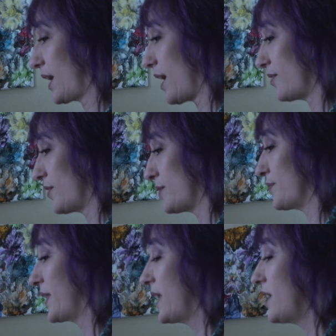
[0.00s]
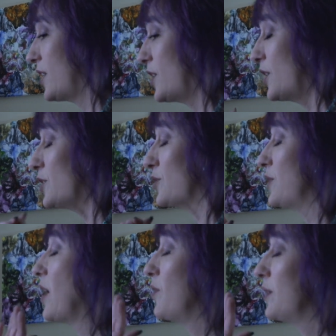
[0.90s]
out of them. So
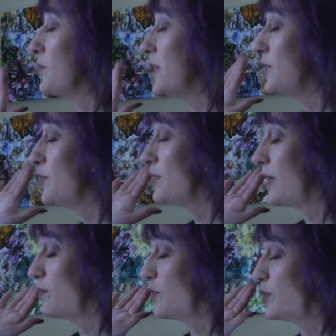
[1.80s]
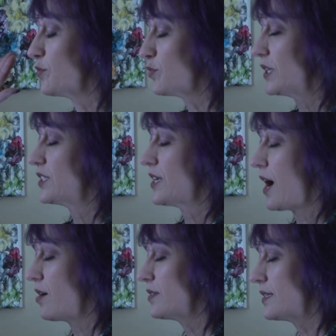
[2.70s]
now what I'm going to do is I'm going to reach
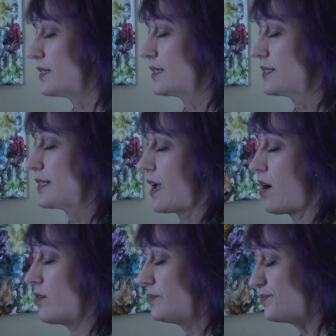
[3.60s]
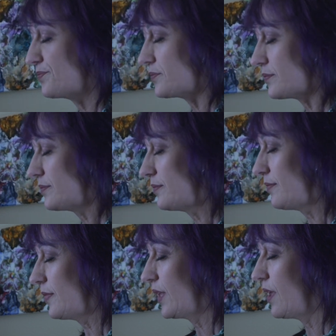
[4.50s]
out to this gal,
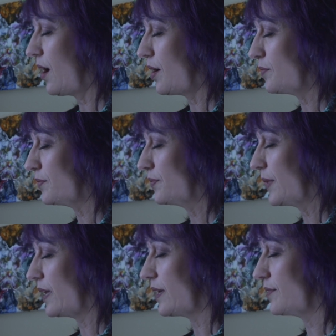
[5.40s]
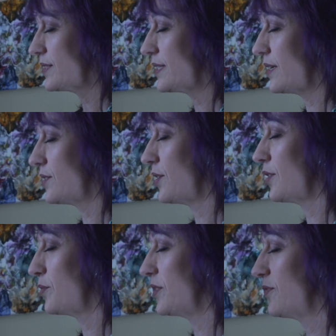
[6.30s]
and I've sent to
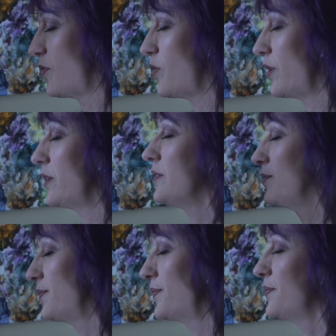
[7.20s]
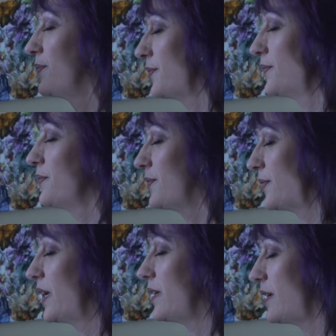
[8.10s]
her before, and